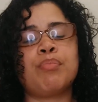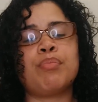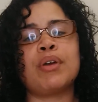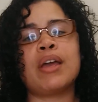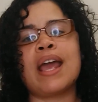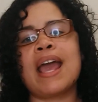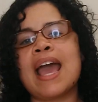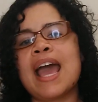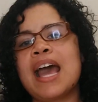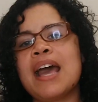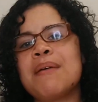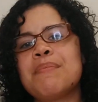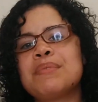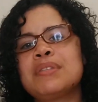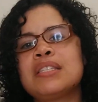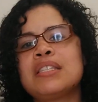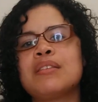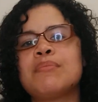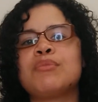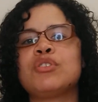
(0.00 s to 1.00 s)

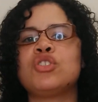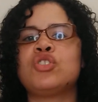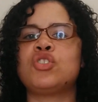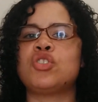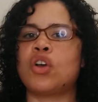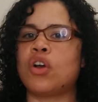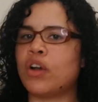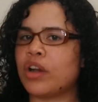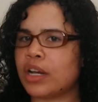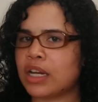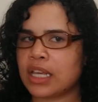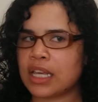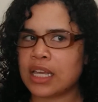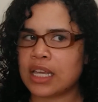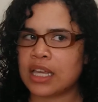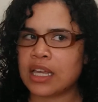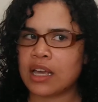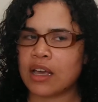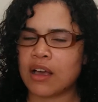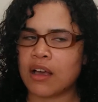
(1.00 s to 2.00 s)
Perhaps the
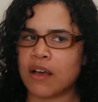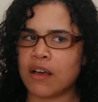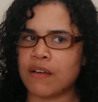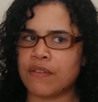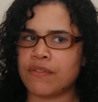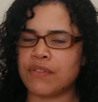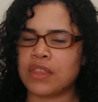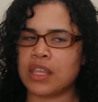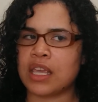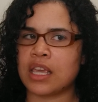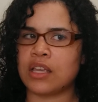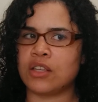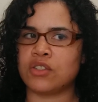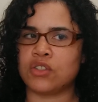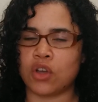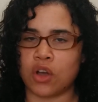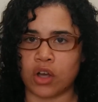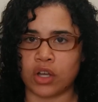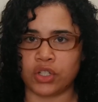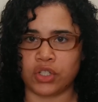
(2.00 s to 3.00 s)
majority of the
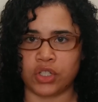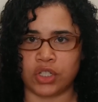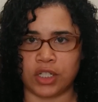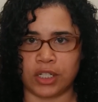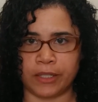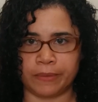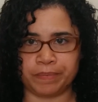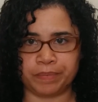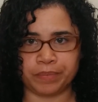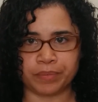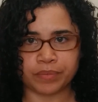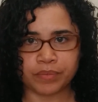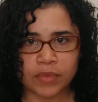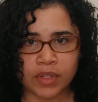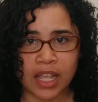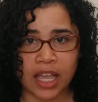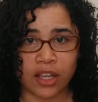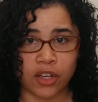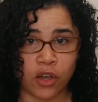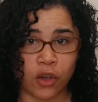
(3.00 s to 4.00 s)
exhaustion
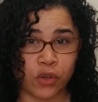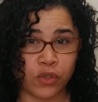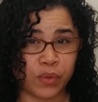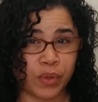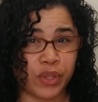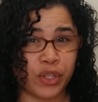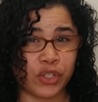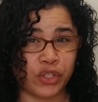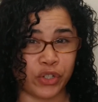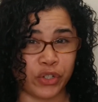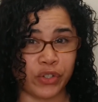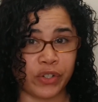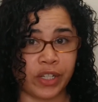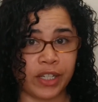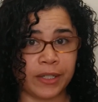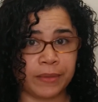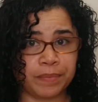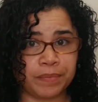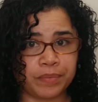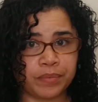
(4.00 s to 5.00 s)
that goes with the
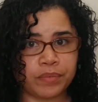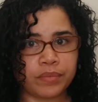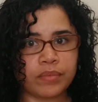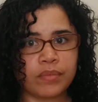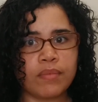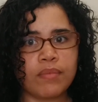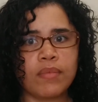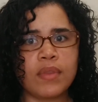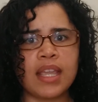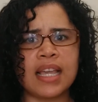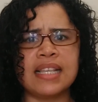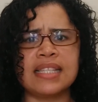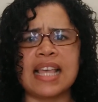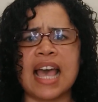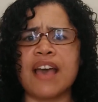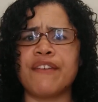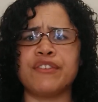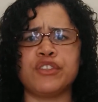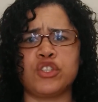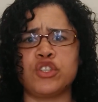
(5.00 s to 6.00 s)
journey is
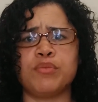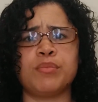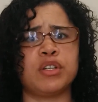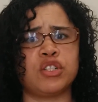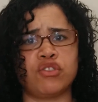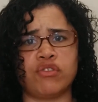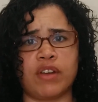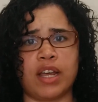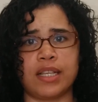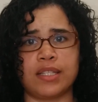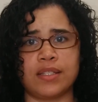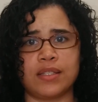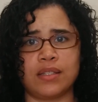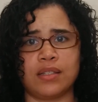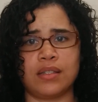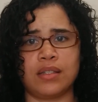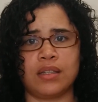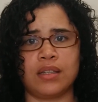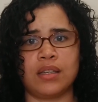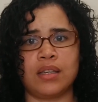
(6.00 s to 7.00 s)
having too much rest,
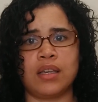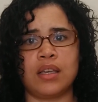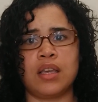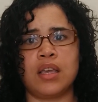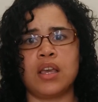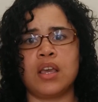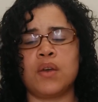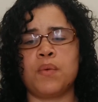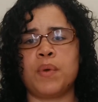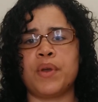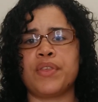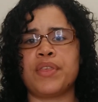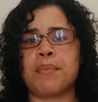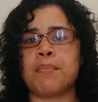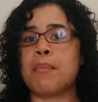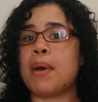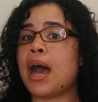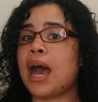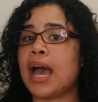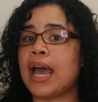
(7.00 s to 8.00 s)
where the
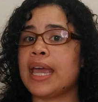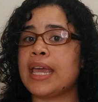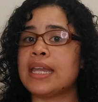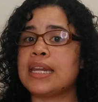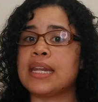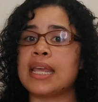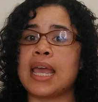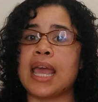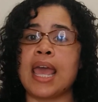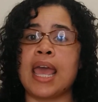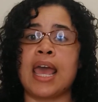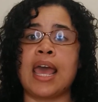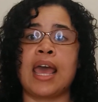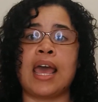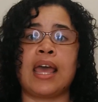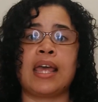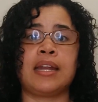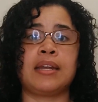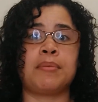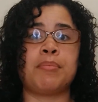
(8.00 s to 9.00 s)
mind
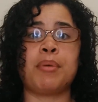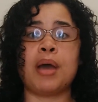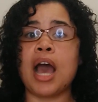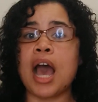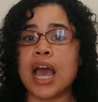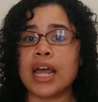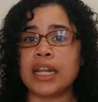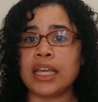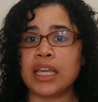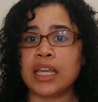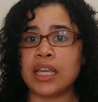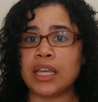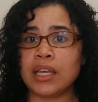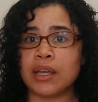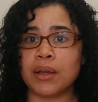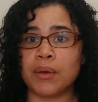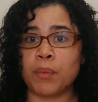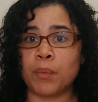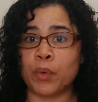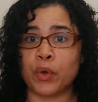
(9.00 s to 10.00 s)
and
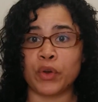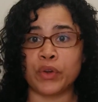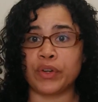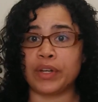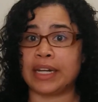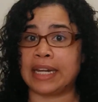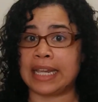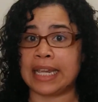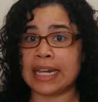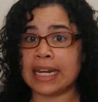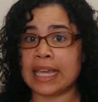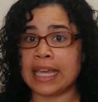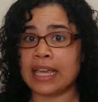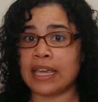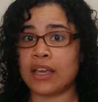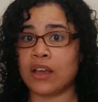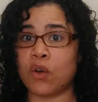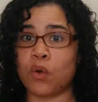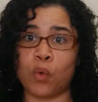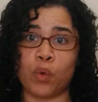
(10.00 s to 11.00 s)
body weren't
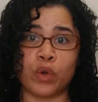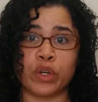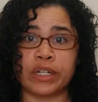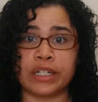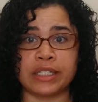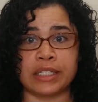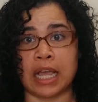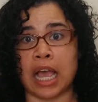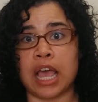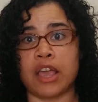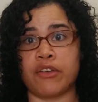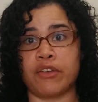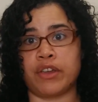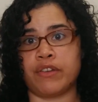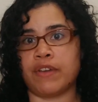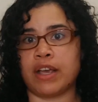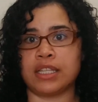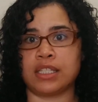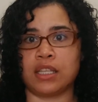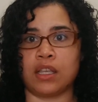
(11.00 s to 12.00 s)
needing or
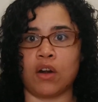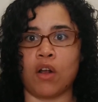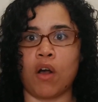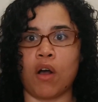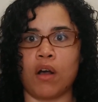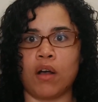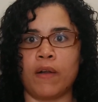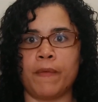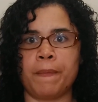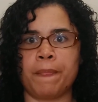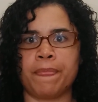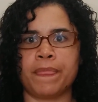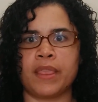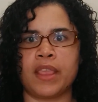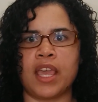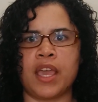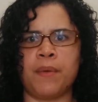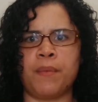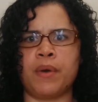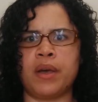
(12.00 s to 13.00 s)
desiring rest at all.
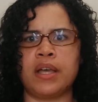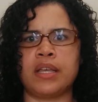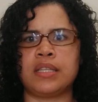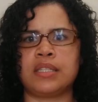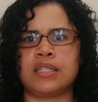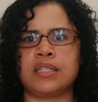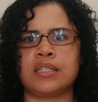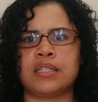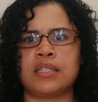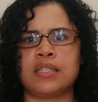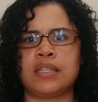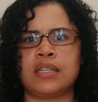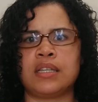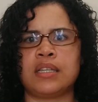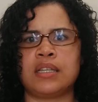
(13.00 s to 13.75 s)
It was